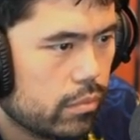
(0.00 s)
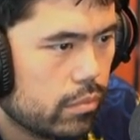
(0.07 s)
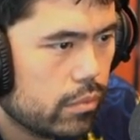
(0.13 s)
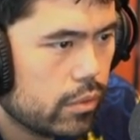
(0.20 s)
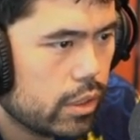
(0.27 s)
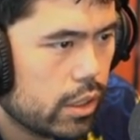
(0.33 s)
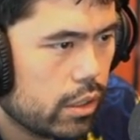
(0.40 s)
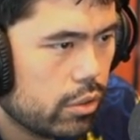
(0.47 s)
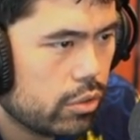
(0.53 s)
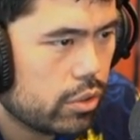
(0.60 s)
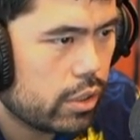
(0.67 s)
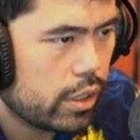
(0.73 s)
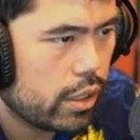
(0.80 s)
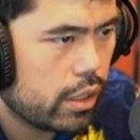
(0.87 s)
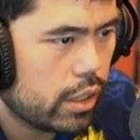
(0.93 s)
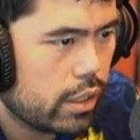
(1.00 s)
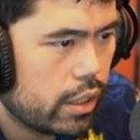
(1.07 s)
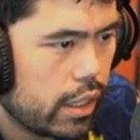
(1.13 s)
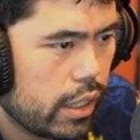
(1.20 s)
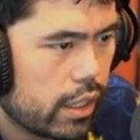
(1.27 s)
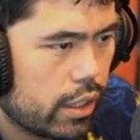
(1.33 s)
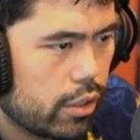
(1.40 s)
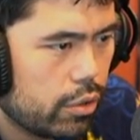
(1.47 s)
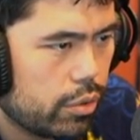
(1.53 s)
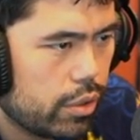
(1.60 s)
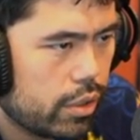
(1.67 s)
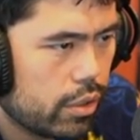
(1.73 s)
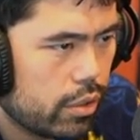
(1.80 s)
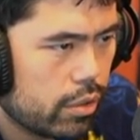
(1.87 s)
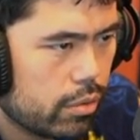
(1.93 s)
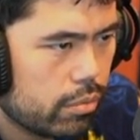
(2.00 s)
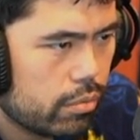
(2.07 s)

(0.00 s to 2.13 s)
It goes there. I take. I go here.